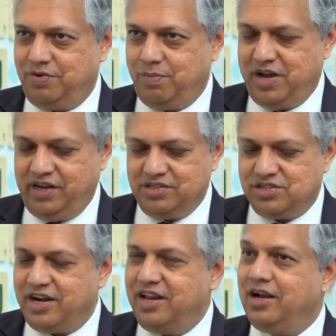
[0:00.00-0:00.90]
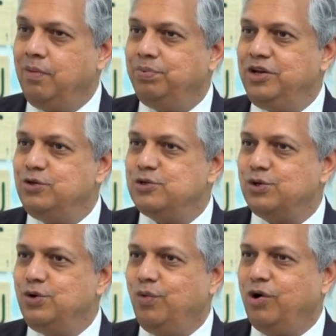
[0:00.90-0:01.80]
If you're buying a steady company, you
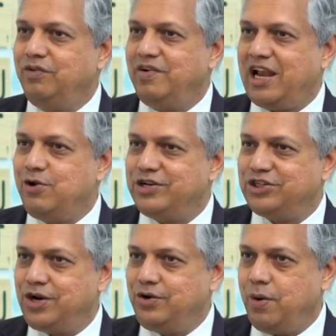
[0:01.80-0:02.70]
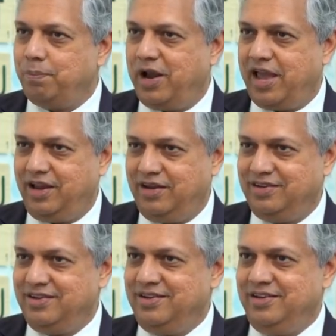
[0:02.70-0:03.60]
should know what valuation you're playing.
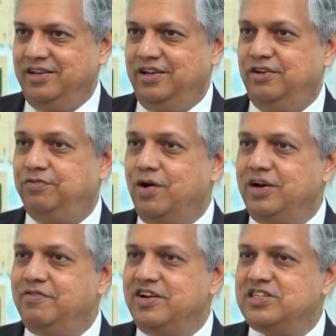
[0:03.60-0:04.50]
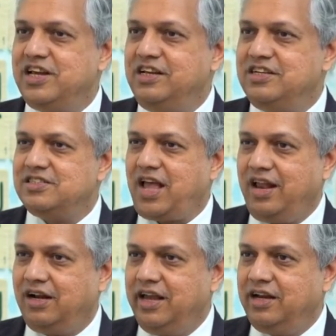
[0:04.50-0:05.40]
If you're investing
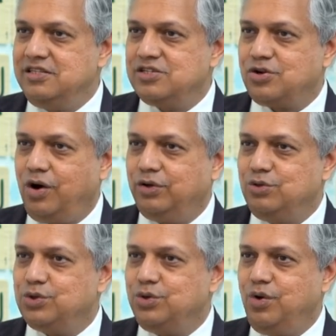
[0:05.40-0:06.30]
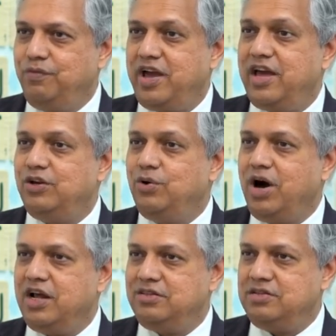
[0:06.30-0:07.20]
cyclical stock, you should know where you
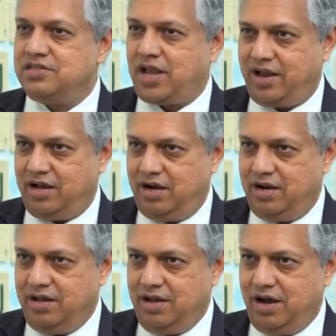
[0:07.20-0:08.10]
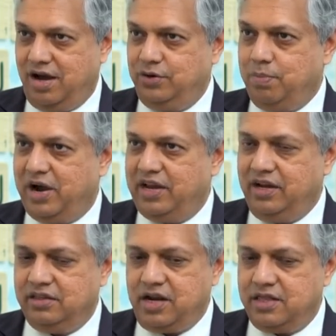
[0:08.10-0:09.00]
are in the cycle. Are you buying
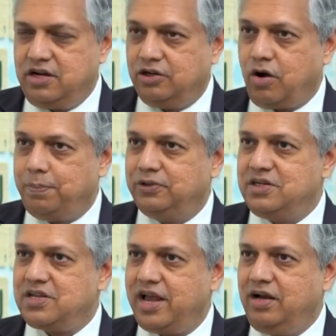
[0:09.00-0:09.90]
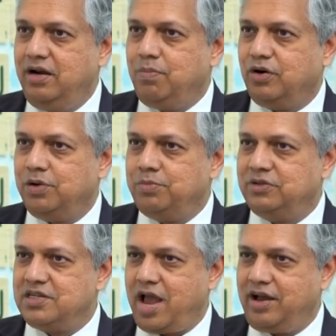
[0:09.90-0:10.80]
it at the top of the cycle, bottom of
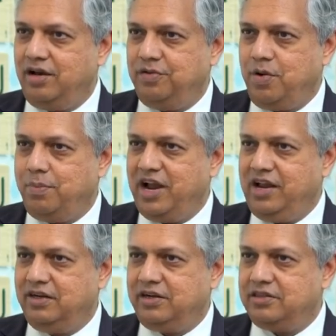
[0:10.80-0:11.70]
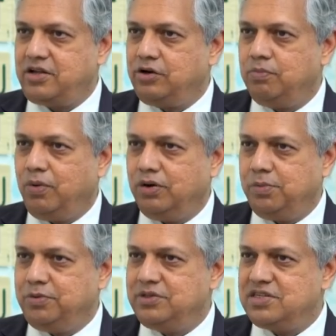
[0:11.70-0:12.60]
the cycle? If you're buying it at the
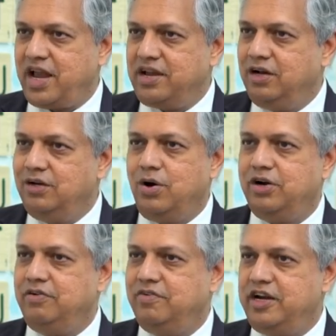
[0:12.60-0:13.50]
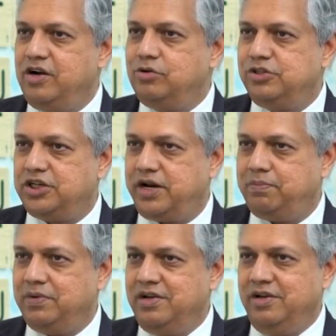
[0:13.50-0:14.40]
bottom of the cycle, you are in very good shape.
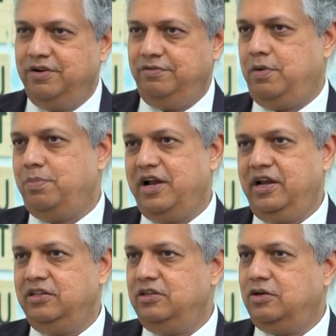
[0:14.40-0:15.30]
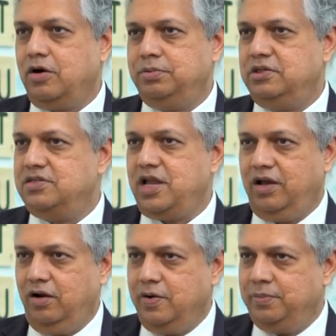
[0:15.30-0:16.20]
If you're buying at the top of the
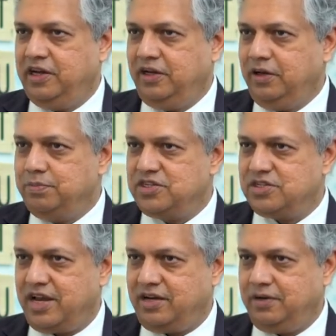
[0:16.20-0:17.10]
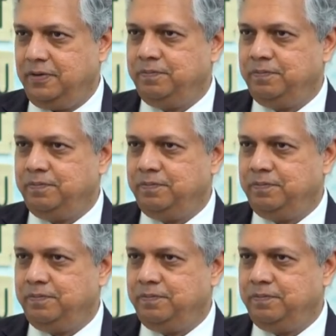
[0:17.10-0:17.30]
cycle, you're making a mistake.